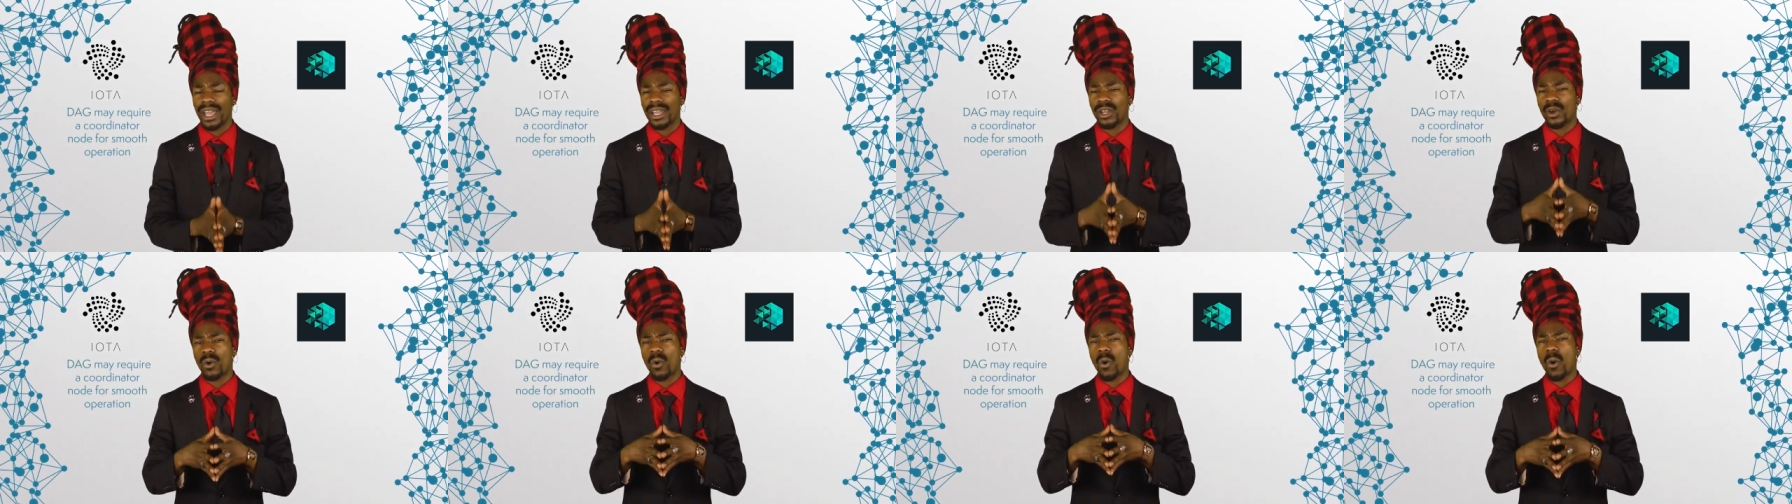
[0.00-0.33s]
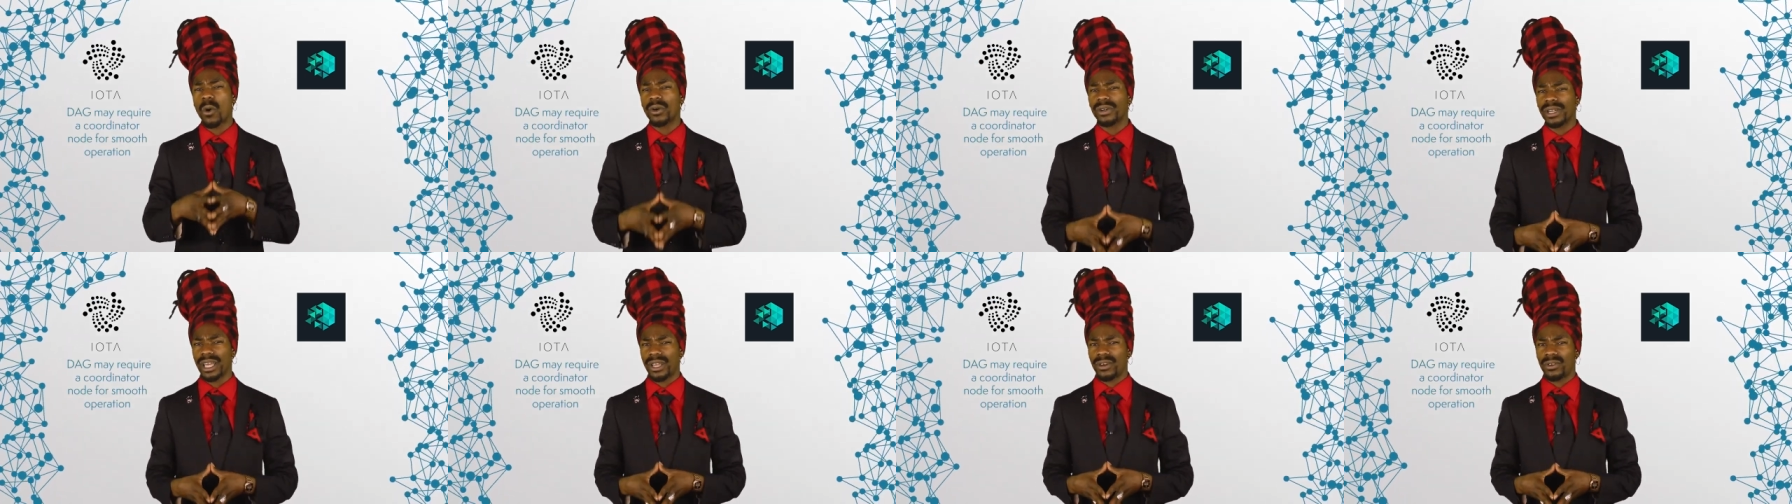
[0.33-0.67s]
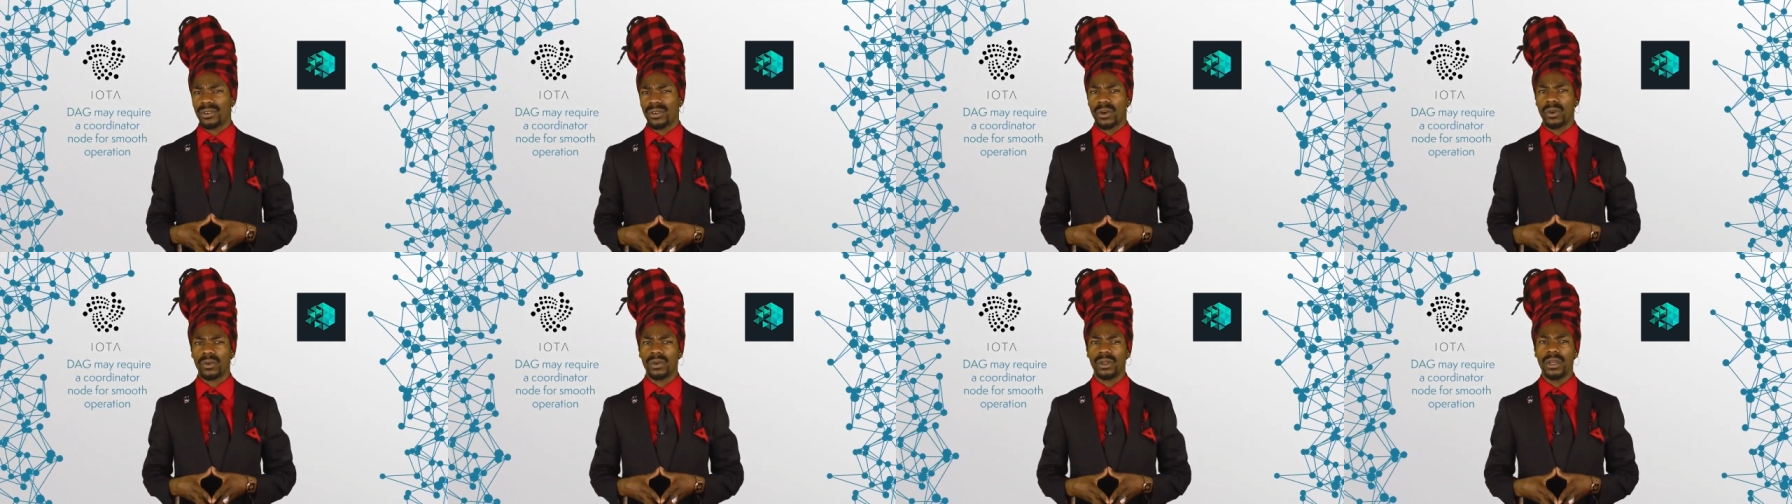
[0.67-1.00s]
a
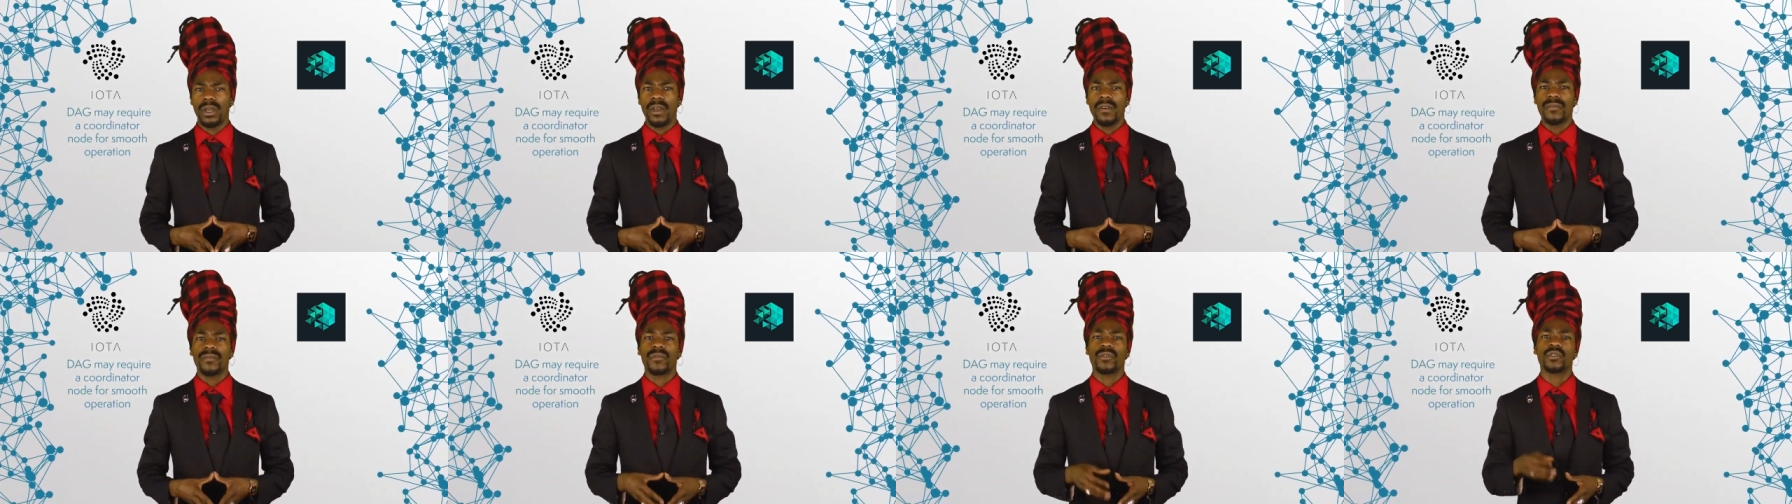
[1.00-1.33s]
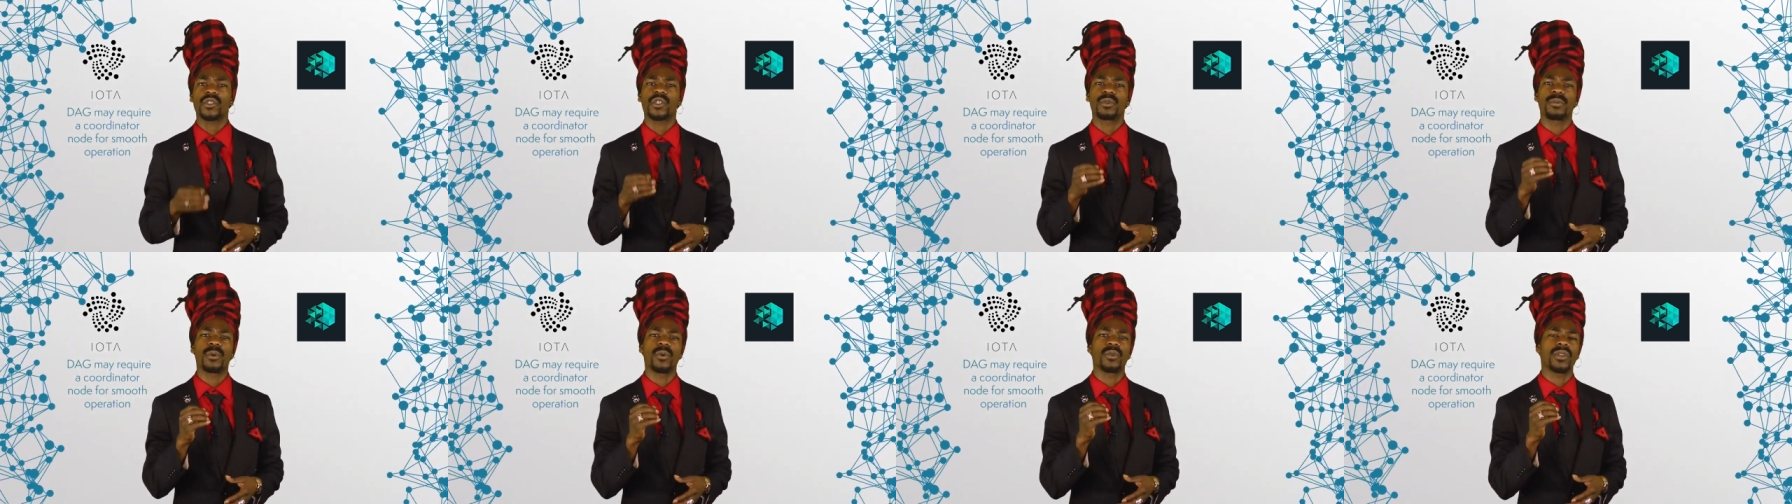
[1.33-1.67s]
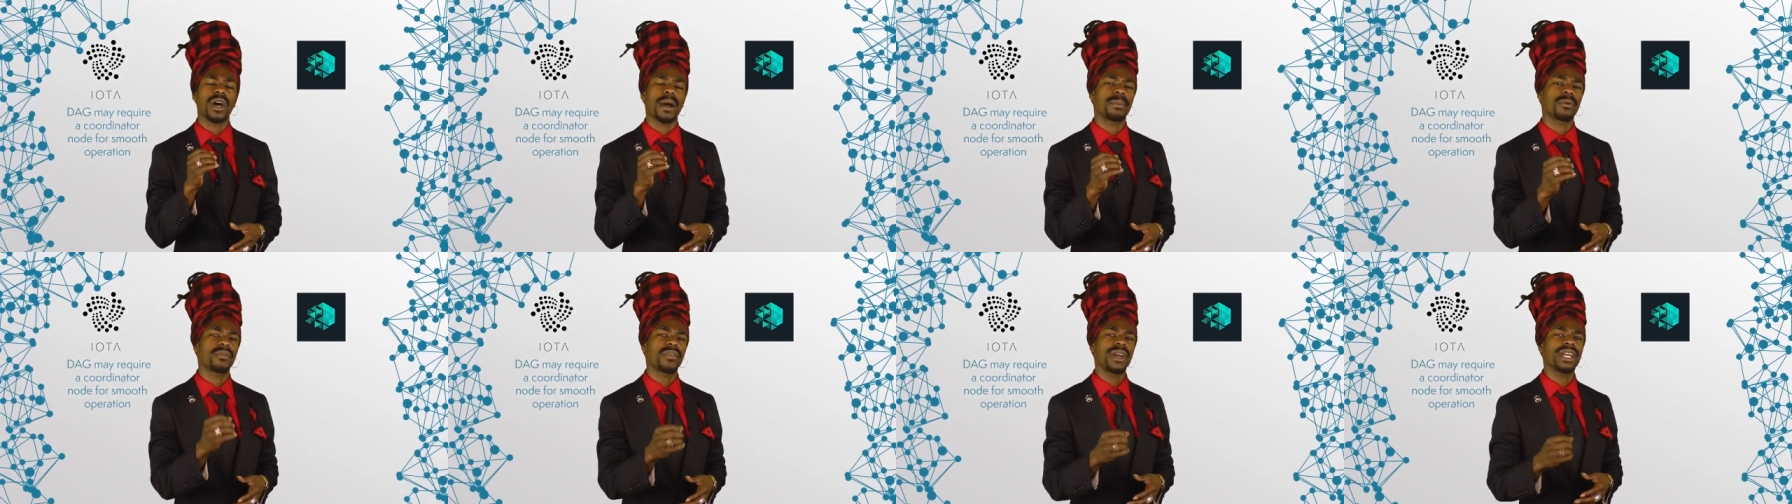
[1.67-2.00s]
coordinator node for
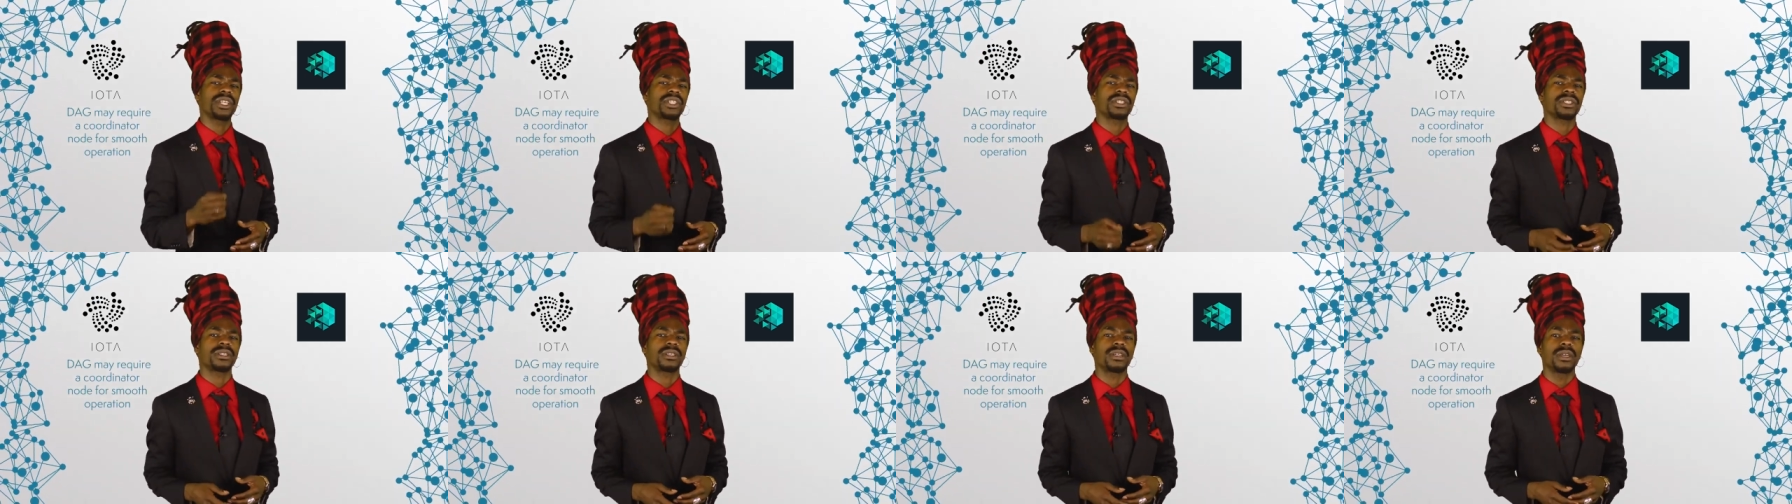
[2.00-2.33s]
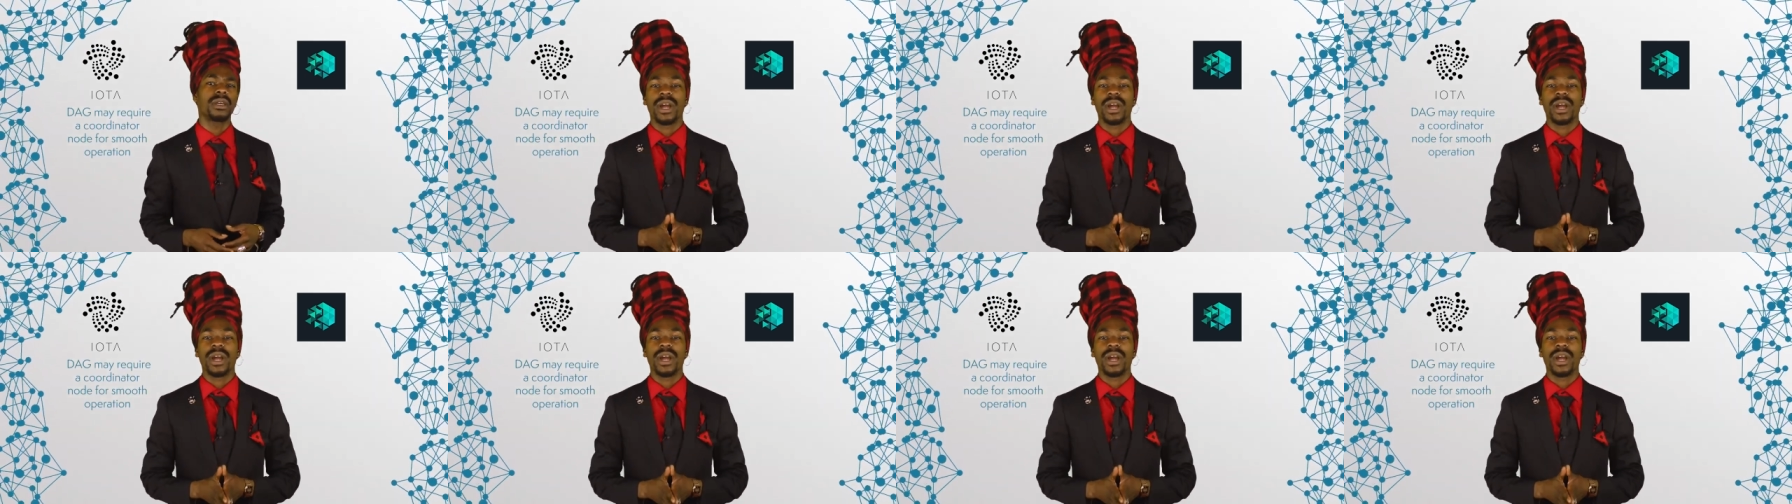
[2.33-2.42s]
smooth operation,